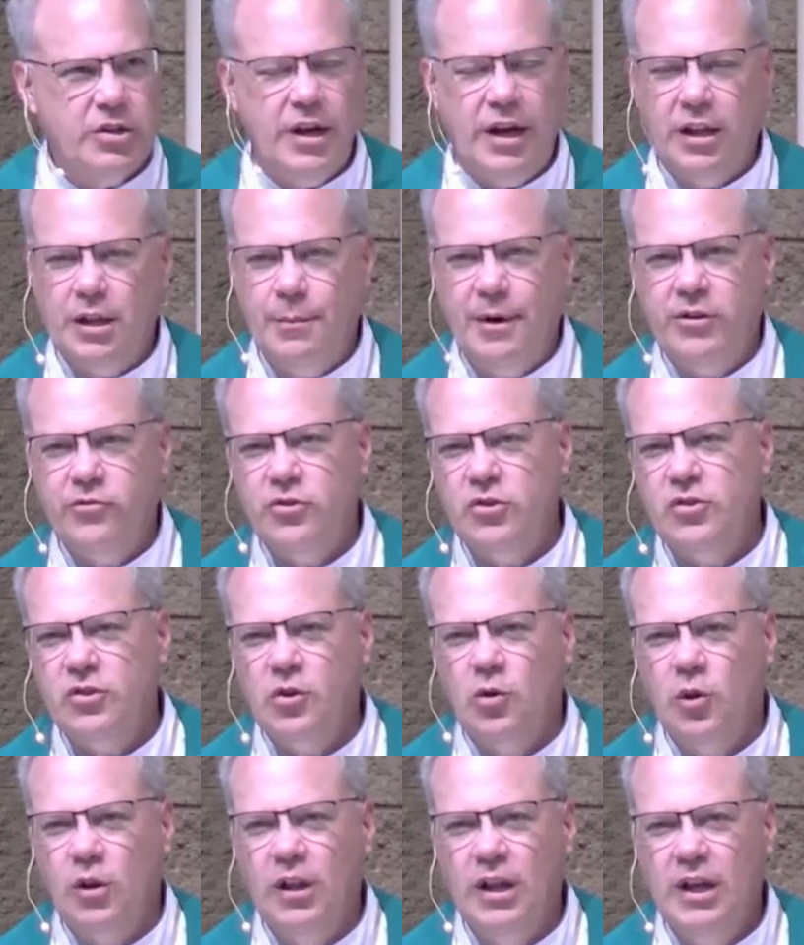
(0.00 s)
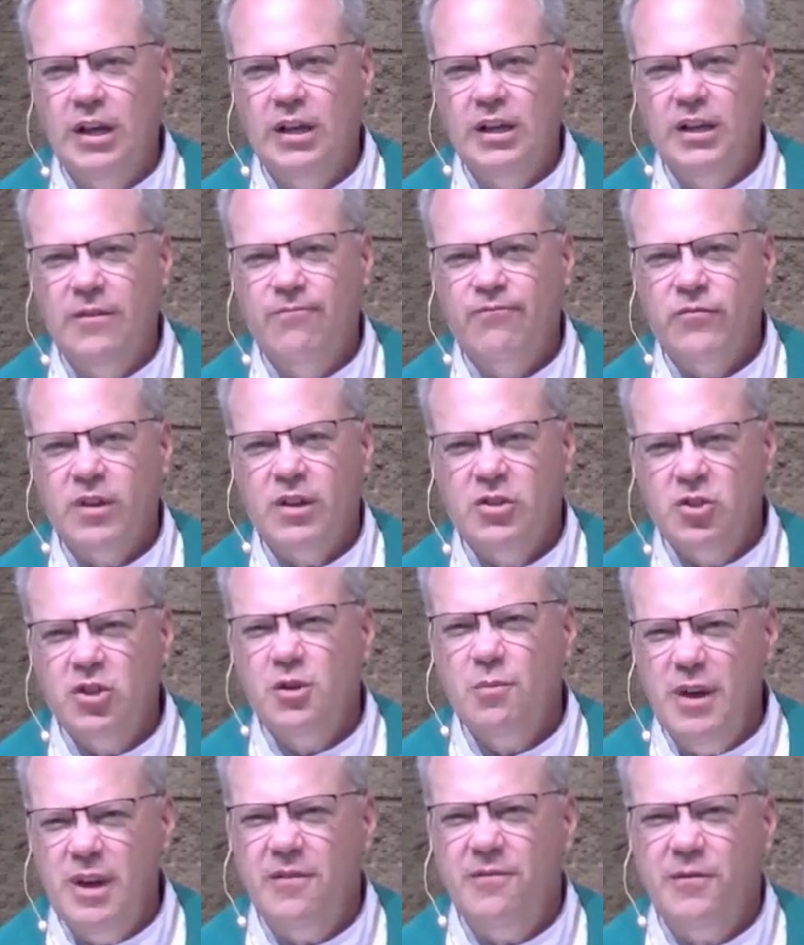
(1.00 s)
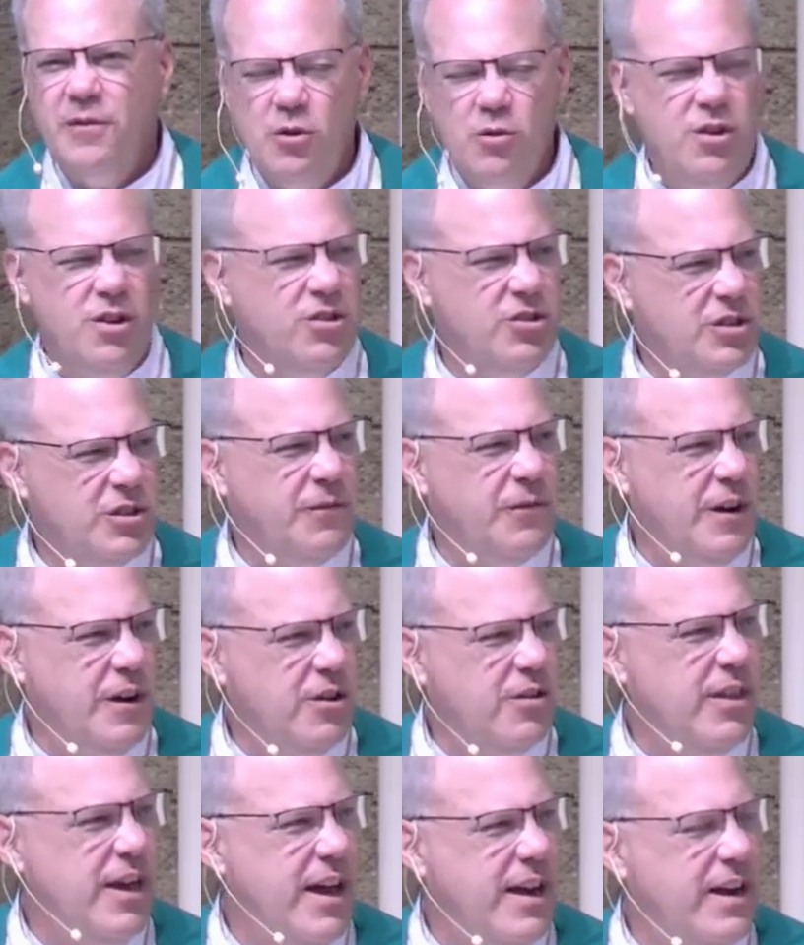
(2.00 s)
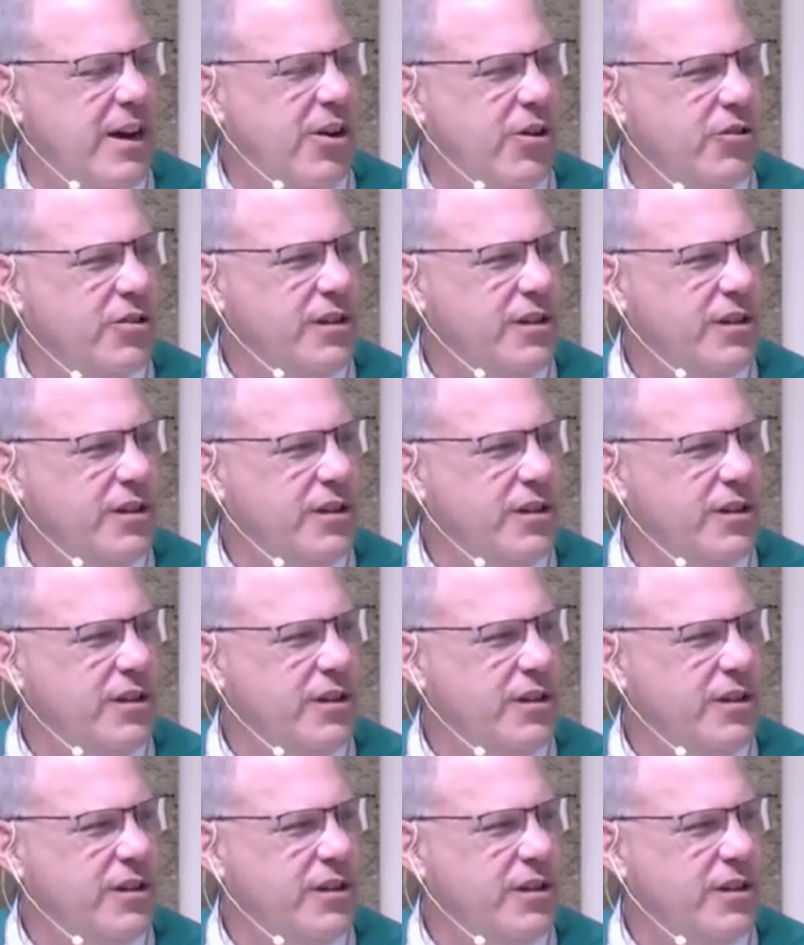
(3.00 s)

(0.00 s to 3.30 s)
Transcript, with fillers: elementary school, it took me a few years to figure that out.